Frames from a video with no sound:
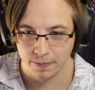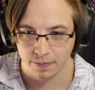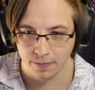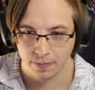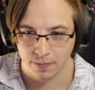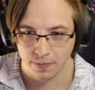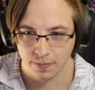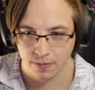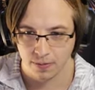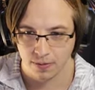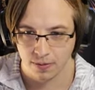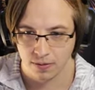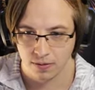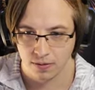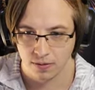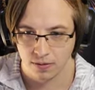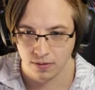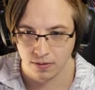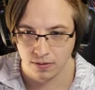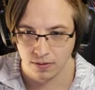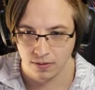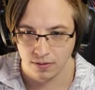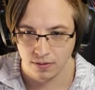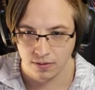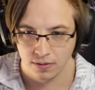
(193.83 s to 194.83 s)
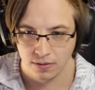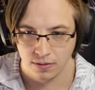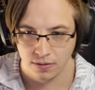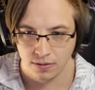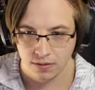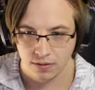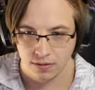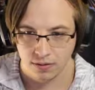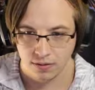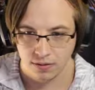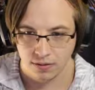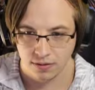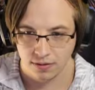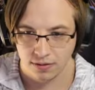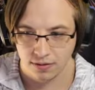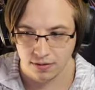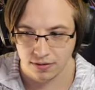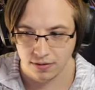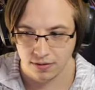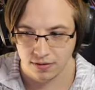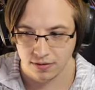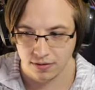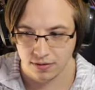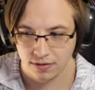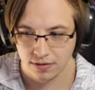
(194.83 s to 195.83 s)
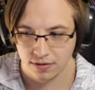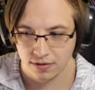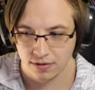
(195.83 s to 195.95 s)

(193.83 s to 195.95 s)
Nothing is said.